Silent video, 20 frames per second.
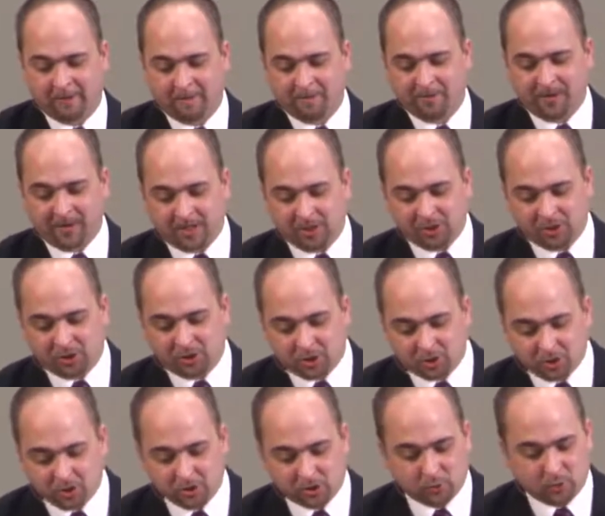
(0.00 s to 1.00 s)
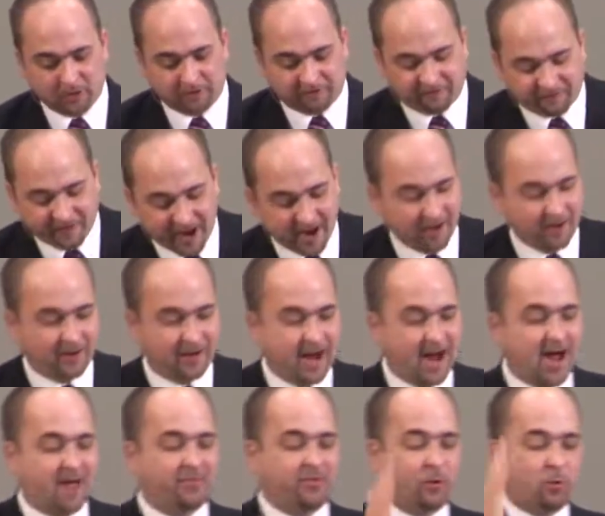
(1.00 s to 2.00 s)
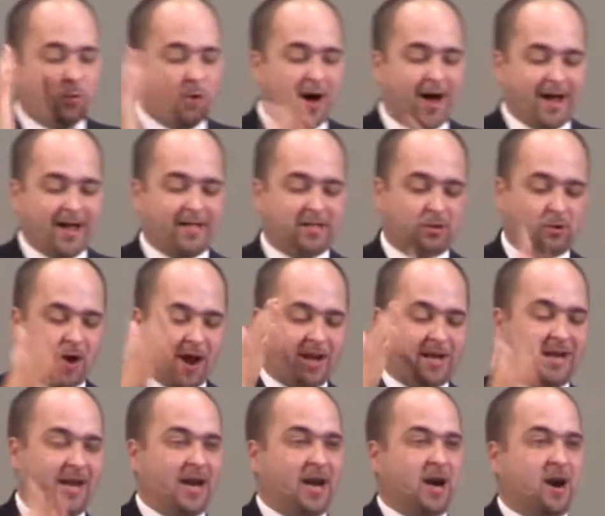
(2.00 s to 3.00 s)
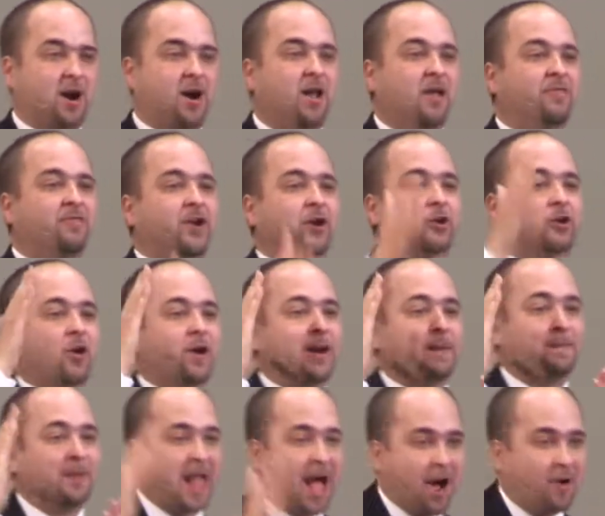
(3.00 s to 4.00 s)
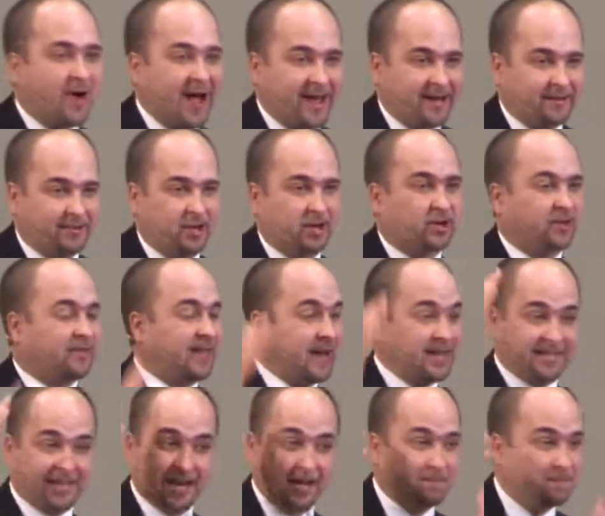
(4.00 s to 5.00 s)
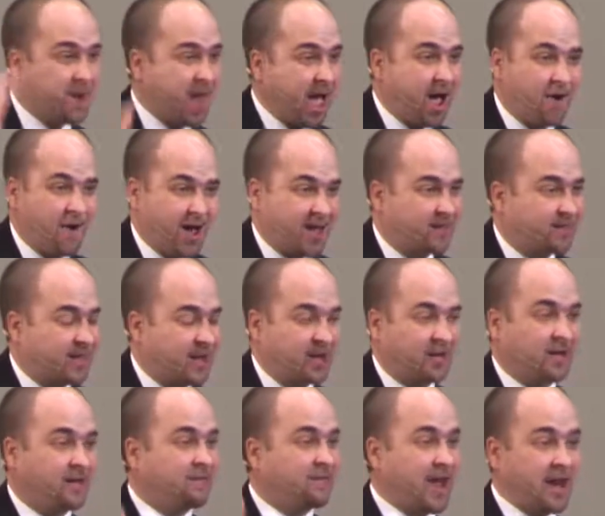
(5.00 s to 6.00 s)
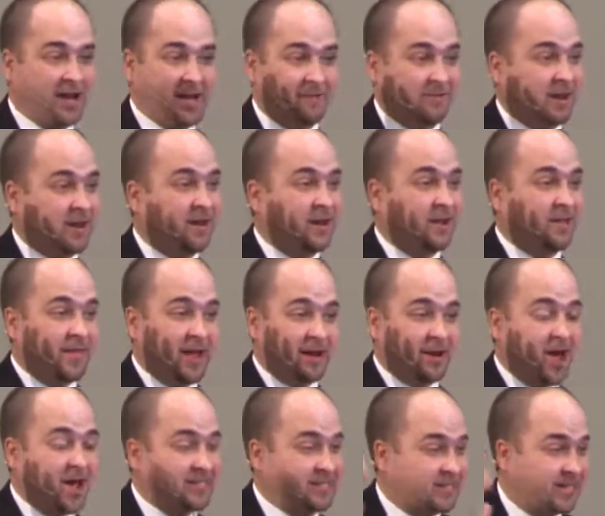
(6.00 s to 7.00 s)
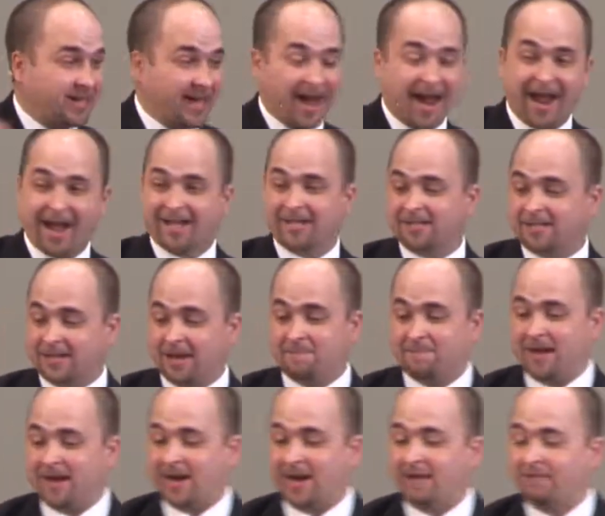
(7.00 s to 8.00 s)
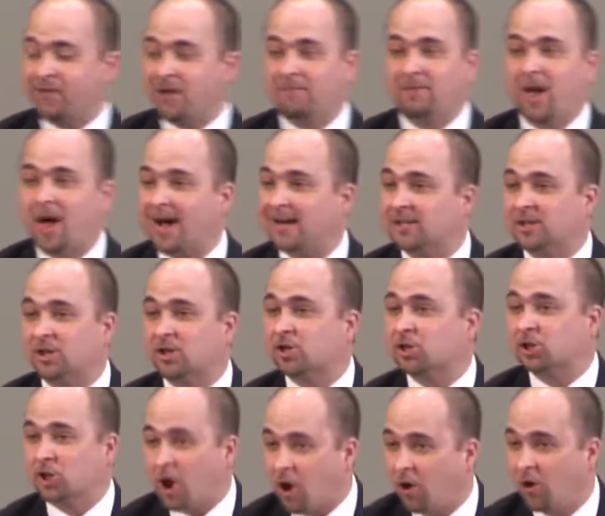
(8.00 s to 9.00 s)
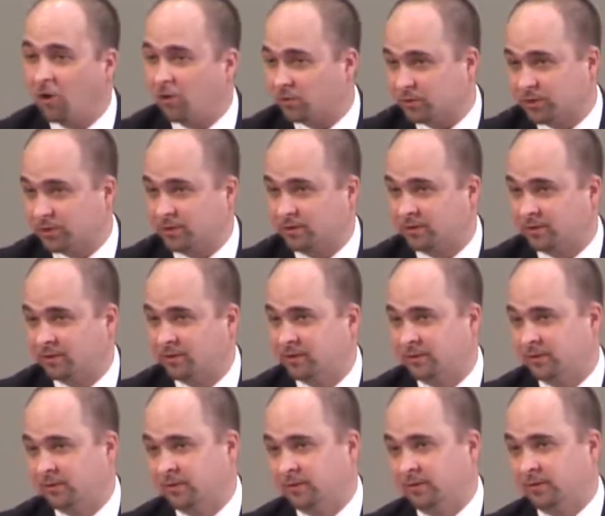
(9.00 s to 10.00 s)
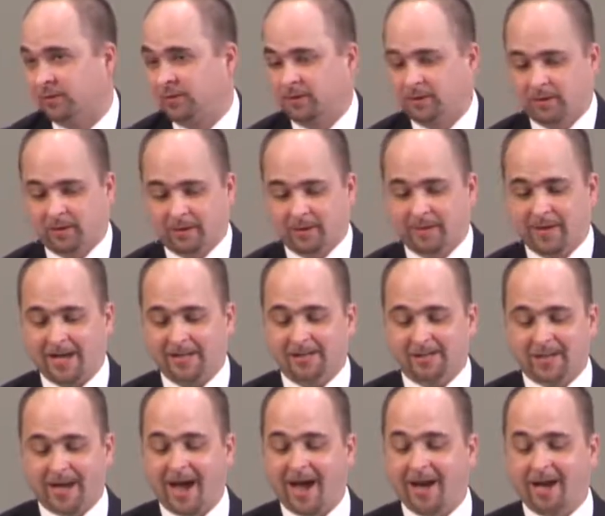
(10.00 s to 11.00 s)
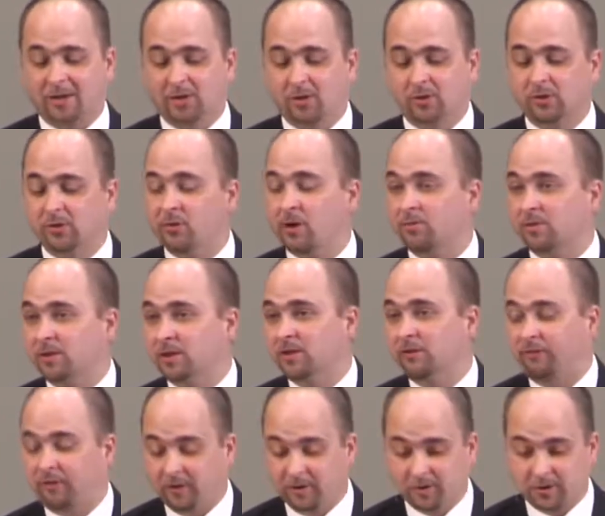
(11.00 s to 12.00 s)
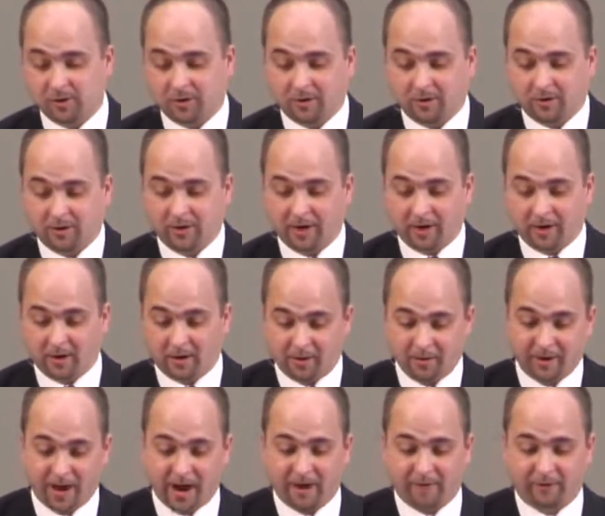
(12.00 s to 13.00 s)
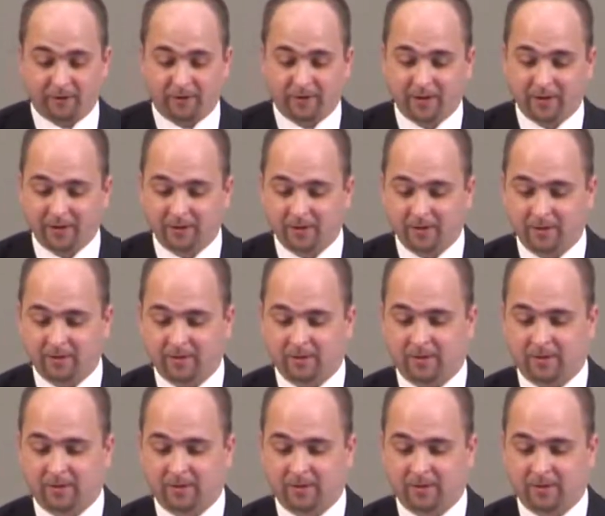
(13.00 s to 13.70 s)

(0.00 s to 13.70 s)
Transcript: These Jews would fail God. The ones right here, they're going to blow it. They're, they did blow it. They, they, even, they lost the lands, and many of them lost their souls. And that's sad. I told you what was in the future here after this.